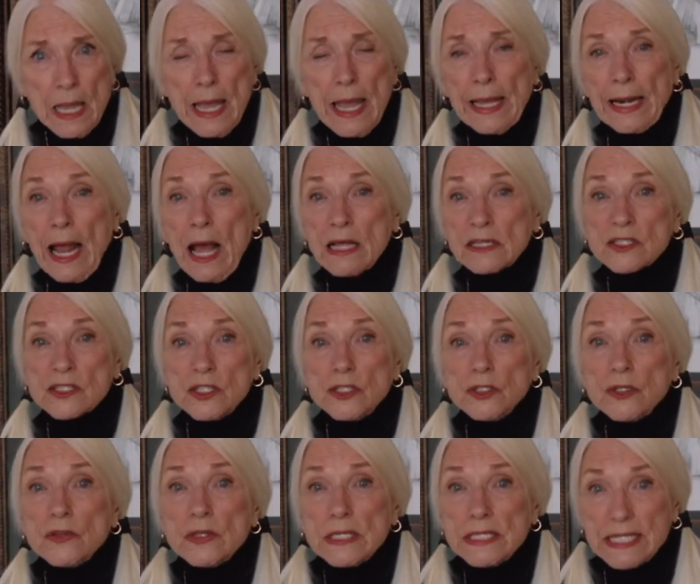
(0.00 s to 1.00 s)
And I'll send
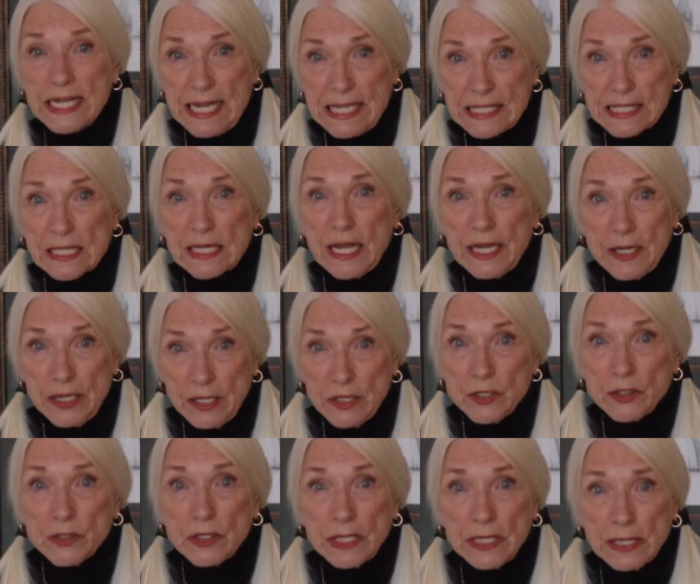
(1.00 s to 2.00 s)
you the dates that I need
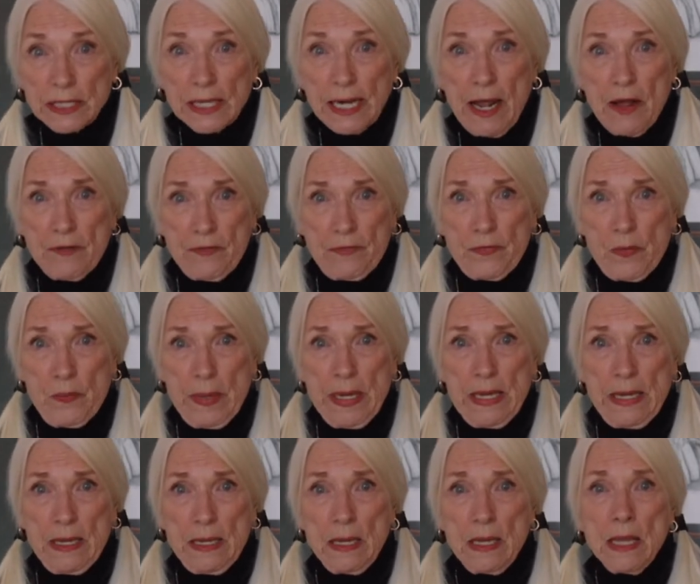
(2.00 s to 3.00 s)
you to get it out for
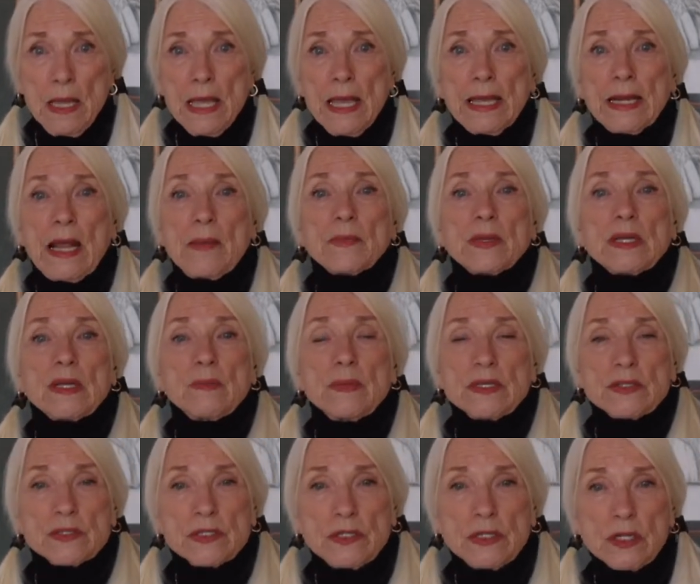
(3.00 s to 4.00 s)
me. And I'm going to be
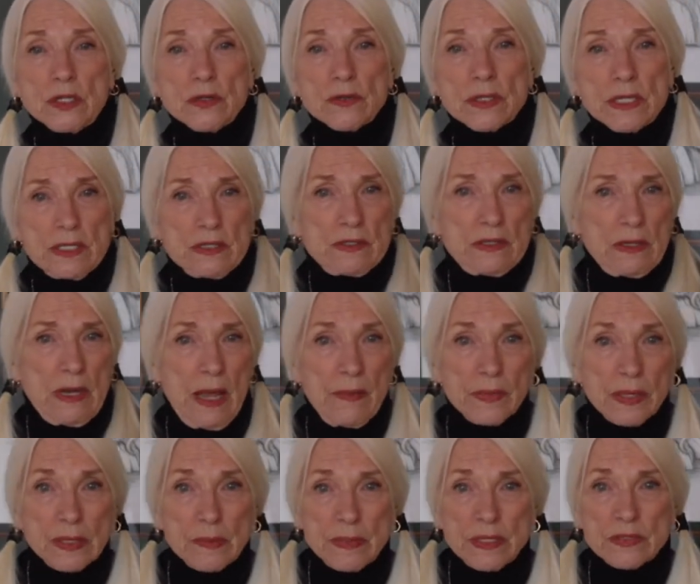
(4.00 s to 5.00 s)
sending you this, and I'm
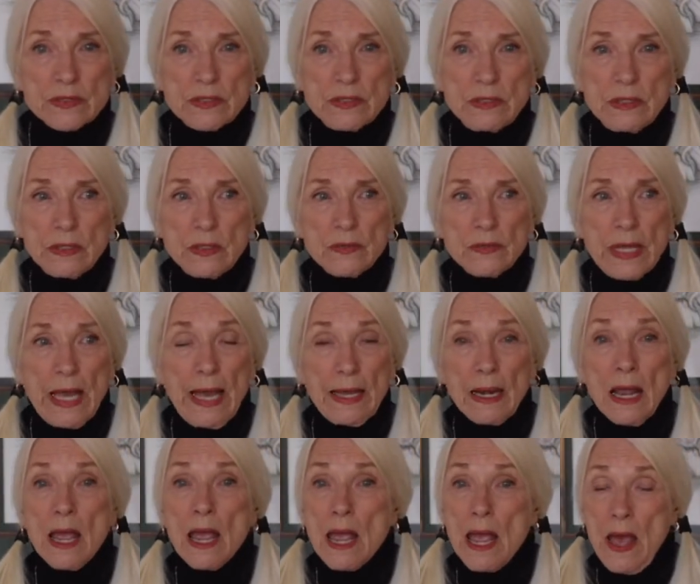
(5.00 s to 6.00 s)
going to be sending you that.
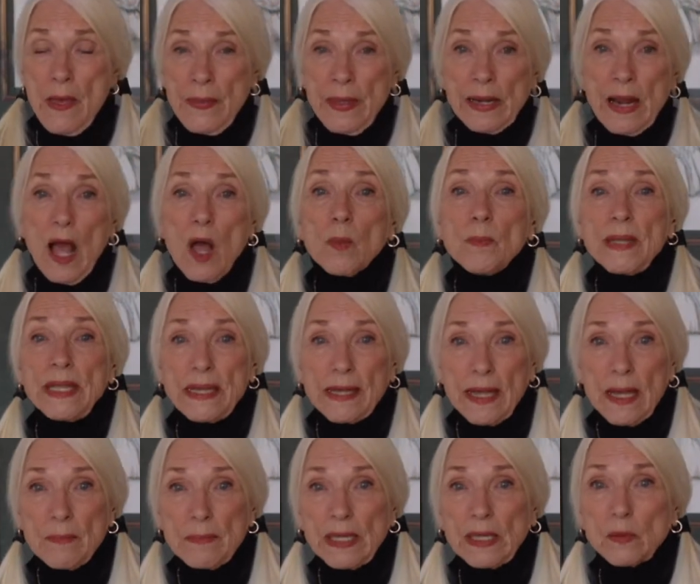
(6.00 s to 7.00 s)
And then I'll be
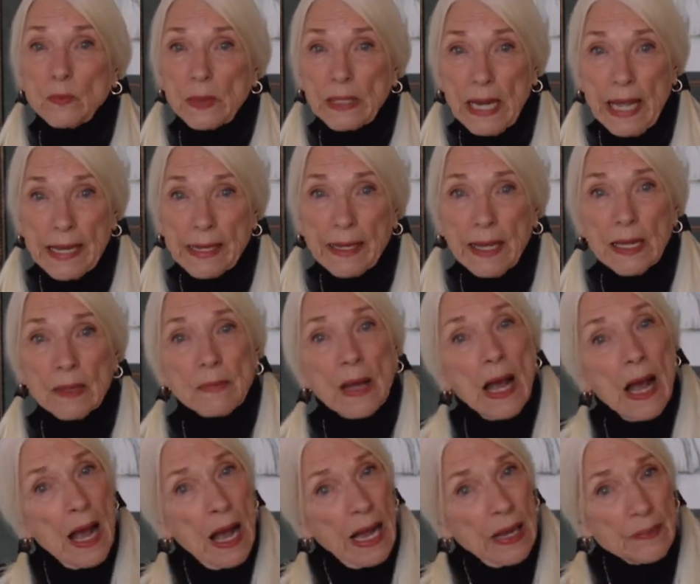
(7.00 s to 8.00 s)
coming, and when I come,
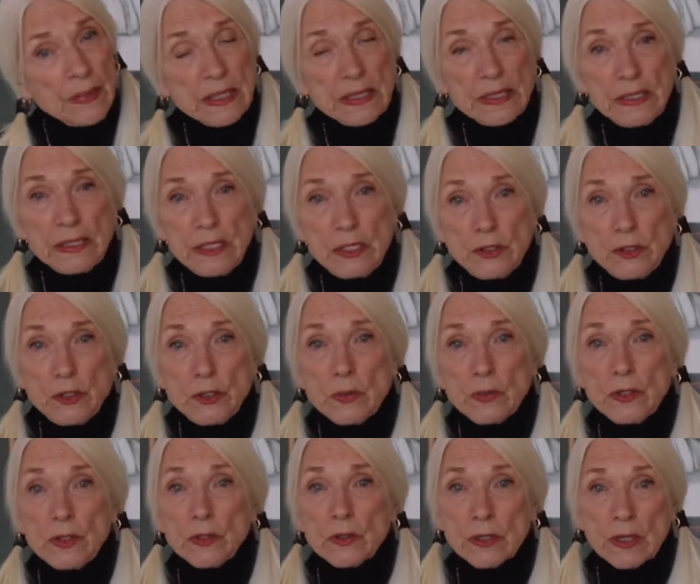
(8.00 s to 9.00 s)
I'm going to need you
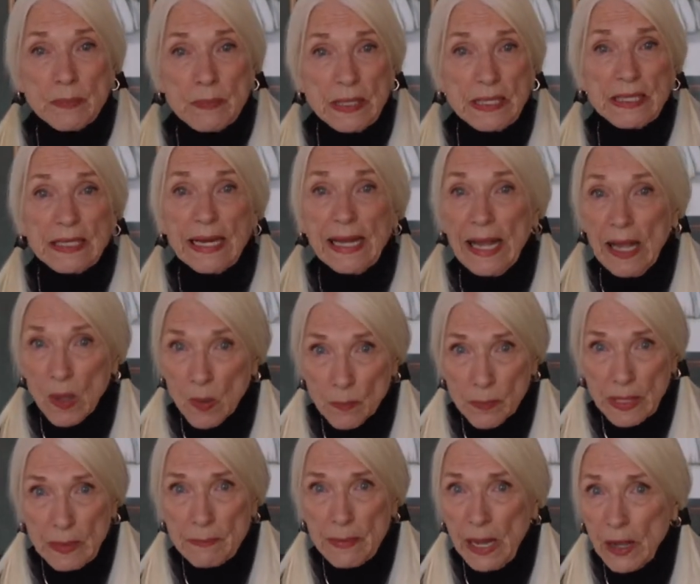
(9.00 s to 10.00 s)
and your committee to help
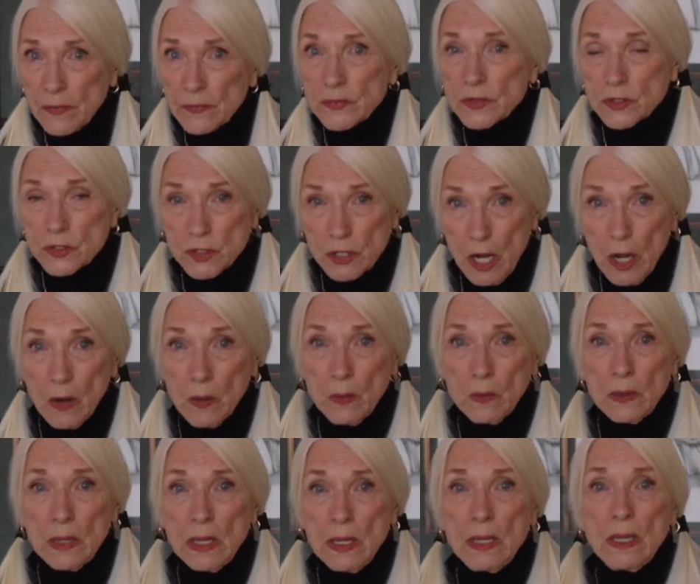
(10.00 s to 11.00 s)
me mount the show.
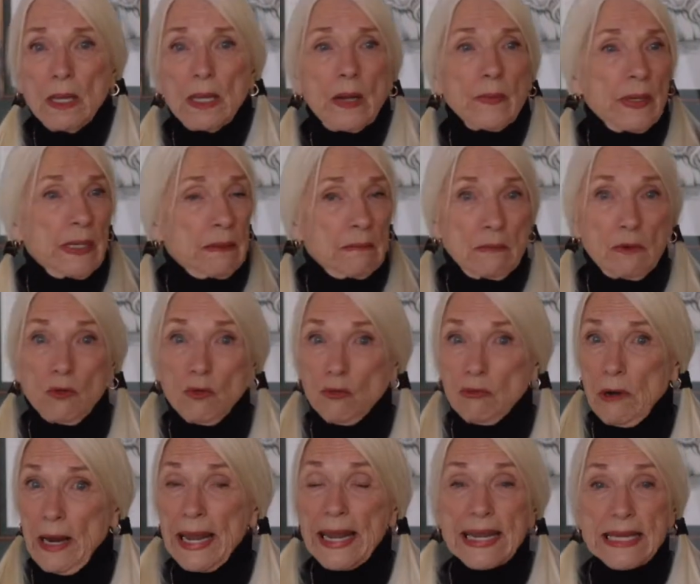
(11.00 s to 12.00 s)
And I went,
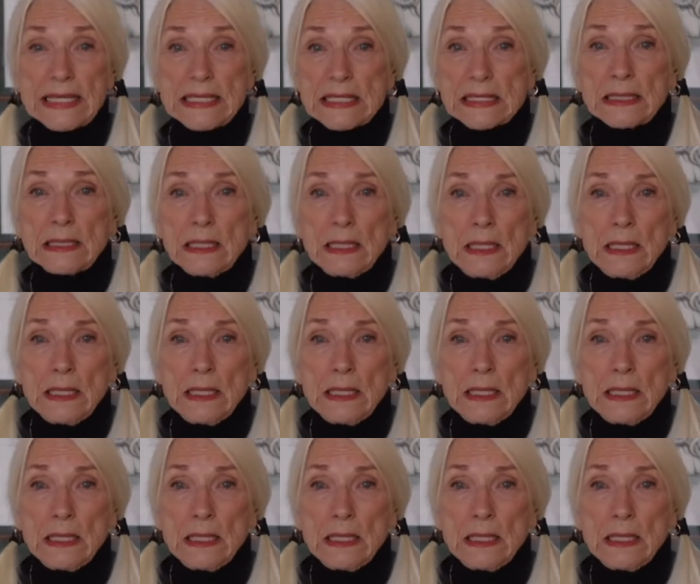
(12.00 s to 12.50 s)
great.